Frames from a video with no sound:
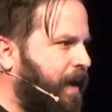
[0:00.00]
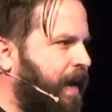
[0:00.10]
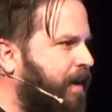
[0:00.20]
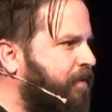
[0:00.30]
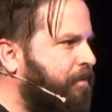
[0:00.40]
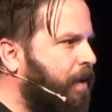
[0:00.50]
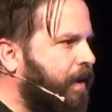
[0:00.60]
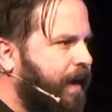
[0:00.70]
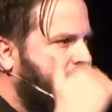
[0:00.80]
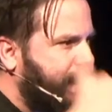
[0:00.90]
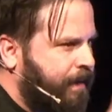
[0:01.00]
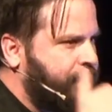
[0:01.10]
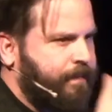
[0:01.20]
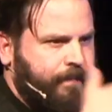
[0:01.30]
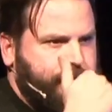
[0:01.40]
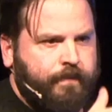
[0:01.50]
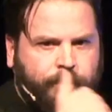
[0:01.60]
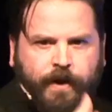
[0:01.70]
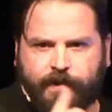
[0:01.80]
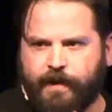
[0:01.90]
that we have of Mark end
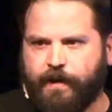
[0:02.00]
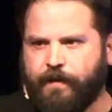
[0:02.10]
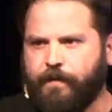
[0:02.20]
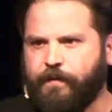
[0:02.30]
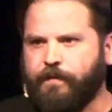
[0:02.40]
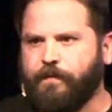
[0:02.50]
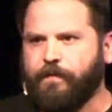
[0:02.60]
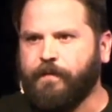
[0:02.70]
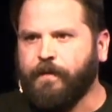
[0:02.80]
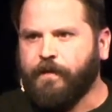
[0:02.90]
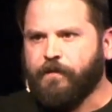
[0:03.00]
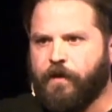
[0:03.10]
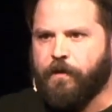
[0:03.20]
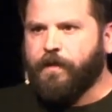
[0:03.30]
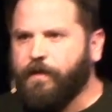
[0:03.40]
right there. So